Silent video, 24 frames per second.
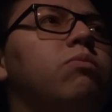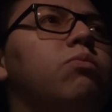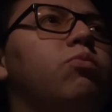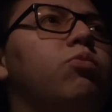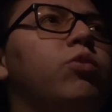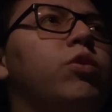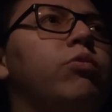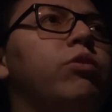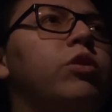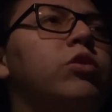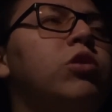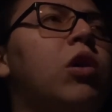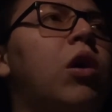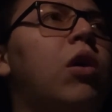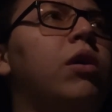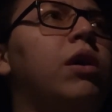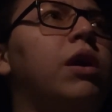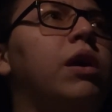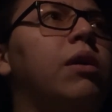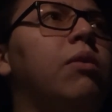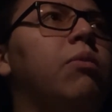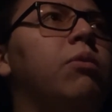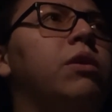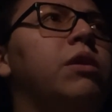were
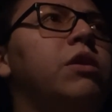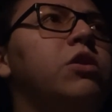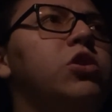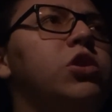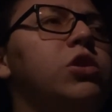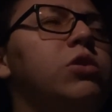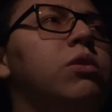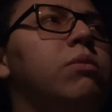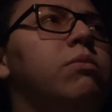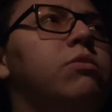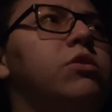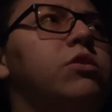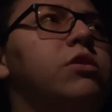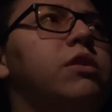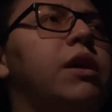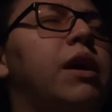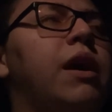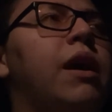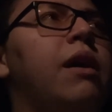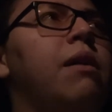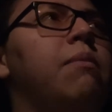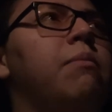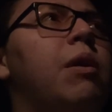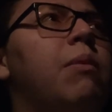talking, and one day she told me, she's like,
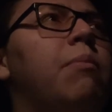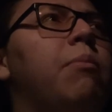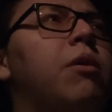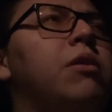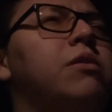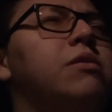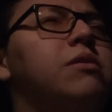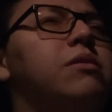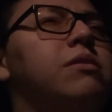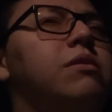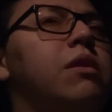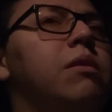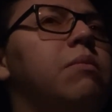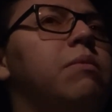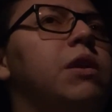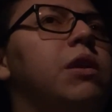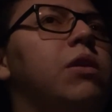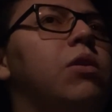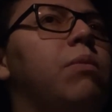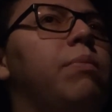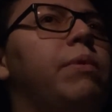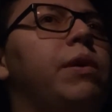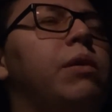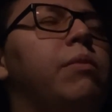hey, my boss is sending me
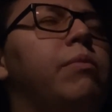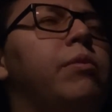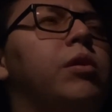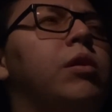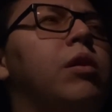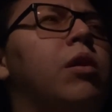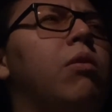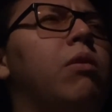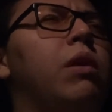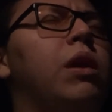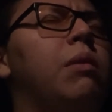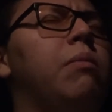to go pick up a goat.